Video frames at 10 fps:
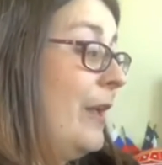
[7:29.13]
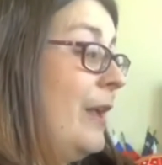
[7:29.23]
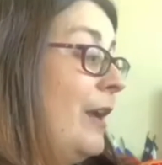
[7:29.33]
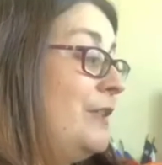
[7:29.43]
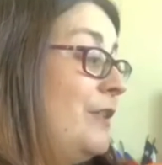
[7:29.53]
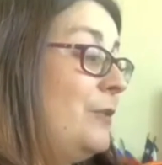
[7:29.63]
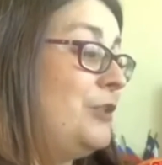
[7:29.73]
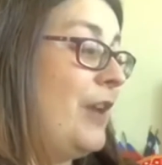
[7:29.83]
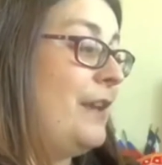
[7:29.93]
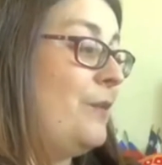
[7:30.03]

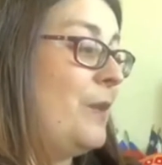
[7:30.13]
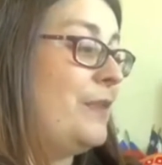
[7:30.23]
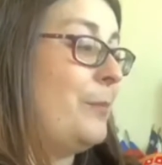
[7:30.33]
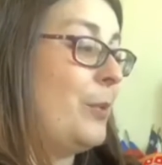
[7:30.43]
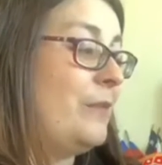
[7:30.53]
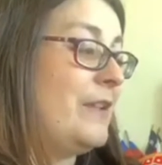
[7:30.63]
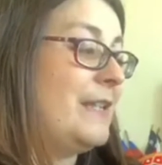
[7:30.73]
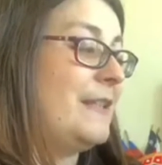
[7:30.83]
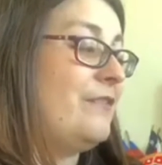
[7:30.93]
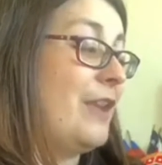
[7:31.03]
associated with the privies
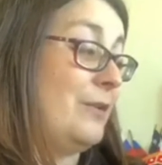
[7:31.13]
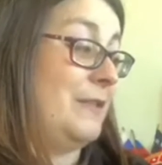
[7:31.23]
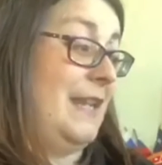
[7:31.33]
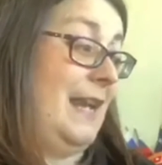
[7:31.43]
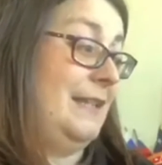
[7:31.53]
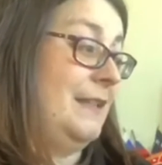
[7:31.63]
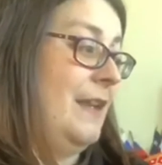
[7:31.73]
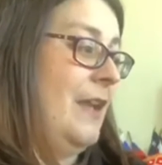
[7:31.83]
of those days,